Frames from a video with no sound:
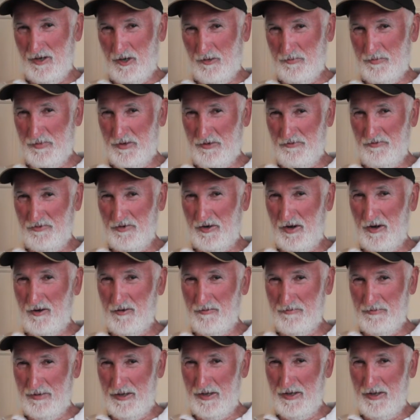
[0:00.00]
Hope you follow
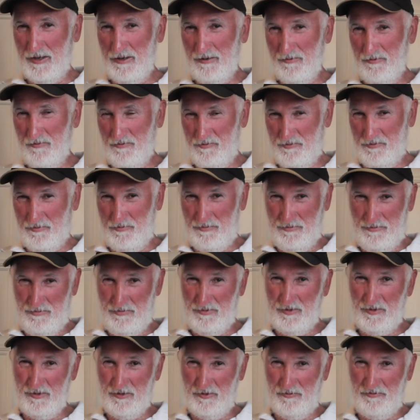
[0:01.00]
me
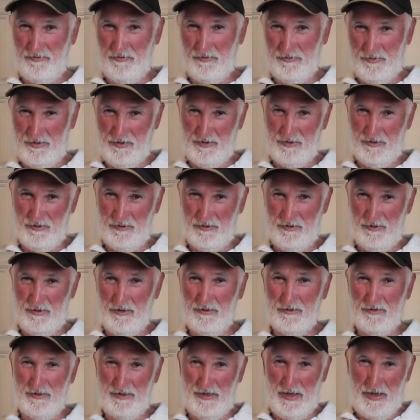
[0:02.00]
to, to
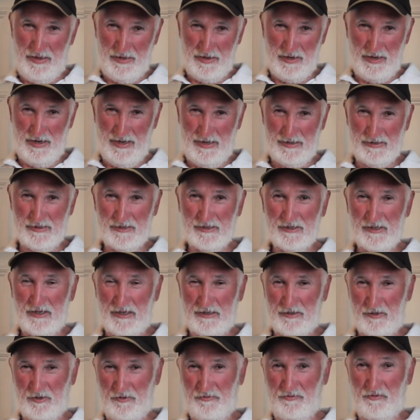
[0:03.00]
Netherlands
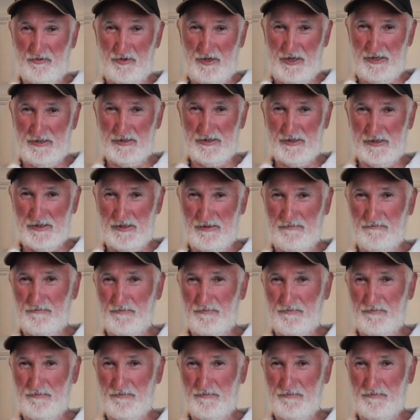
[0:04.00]
and to France